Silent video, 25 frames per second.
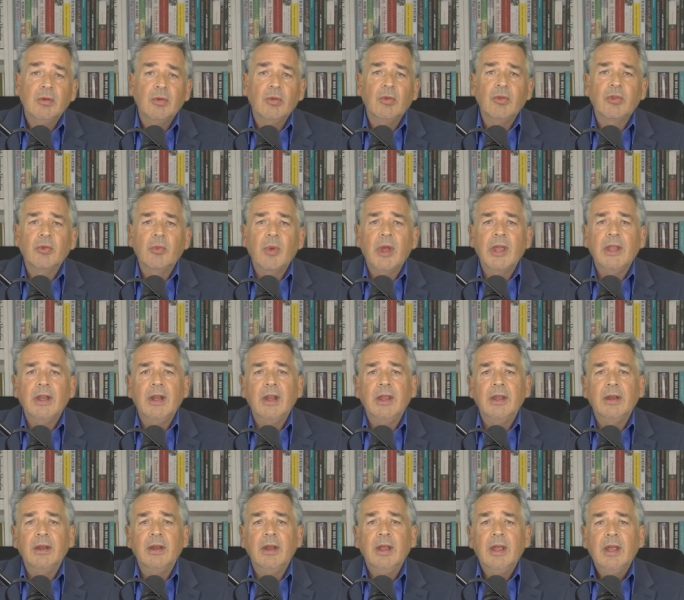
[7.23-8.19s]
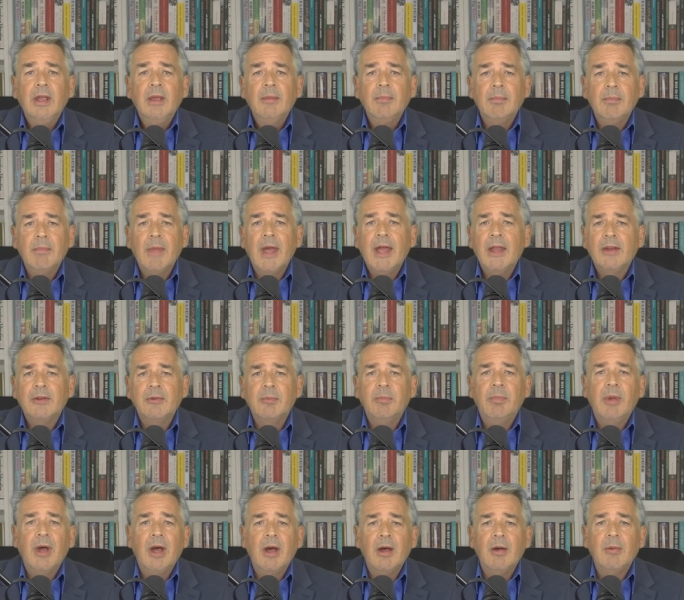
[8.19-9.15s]
North Walian
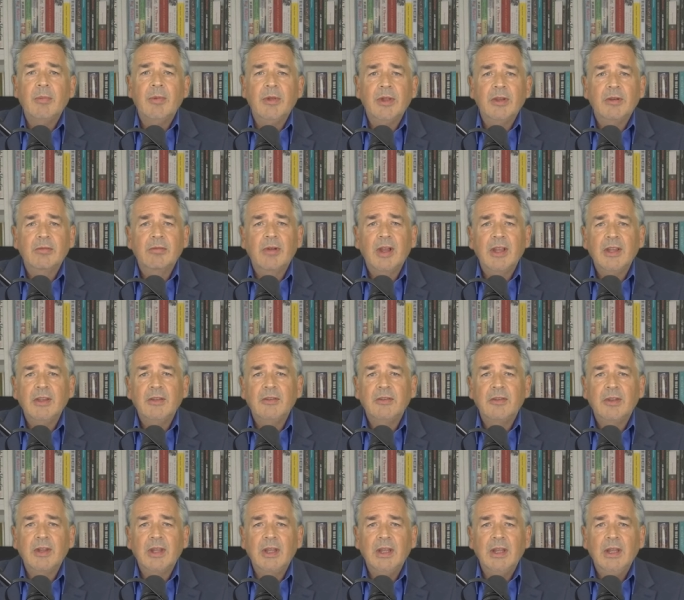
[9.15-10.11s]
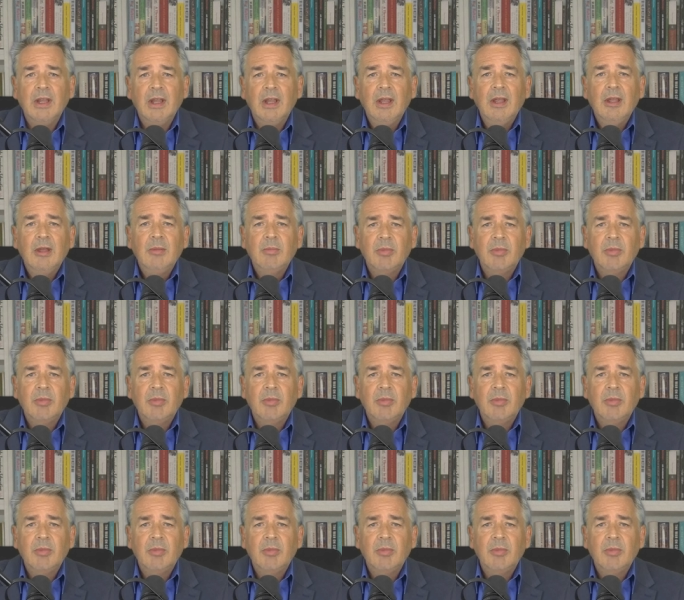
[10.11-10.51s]
Matt Barbett, raised the